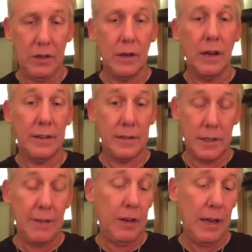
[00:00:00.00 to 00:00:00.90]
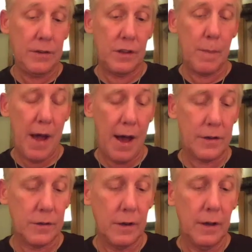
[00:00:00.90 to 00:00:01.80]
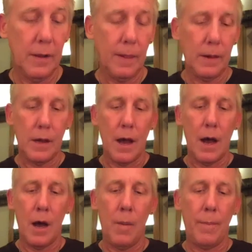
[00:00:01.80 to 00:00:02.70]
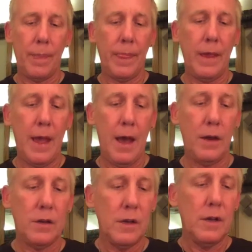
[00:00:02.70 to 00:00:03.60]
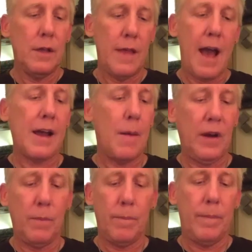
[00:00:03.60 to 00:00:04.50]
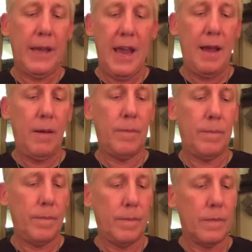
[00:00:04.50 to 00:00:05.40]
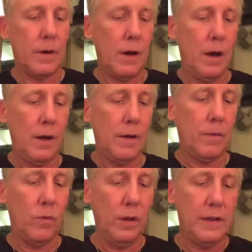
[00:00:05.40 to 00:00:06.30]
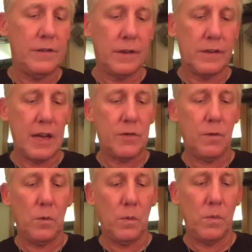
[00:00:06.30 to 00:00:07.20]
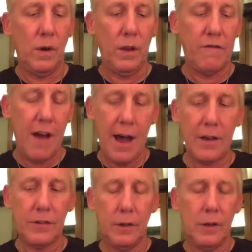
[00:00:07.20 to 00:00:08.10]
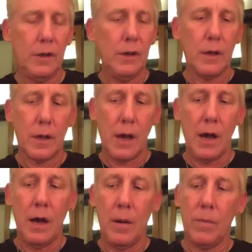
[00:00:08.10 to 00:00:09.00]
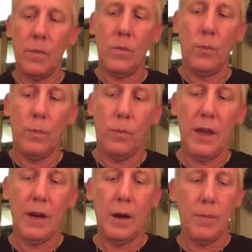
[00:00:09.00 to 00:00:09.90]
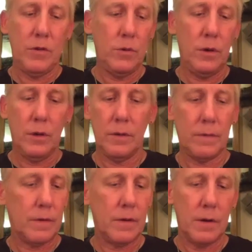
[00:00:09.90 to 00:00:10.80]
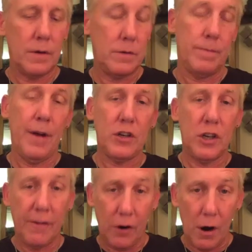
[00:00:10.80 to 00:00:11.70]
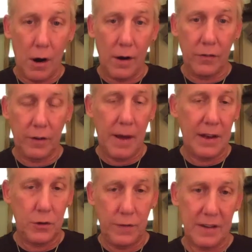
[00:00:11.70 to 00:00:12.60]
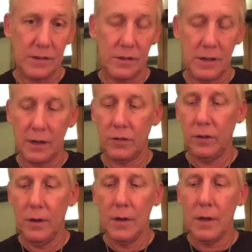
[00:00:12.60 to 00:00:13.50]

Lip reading: even done DVDs in the past. And that company became really successful really fast. We ended up doing a bunch of different artists. In about 2006,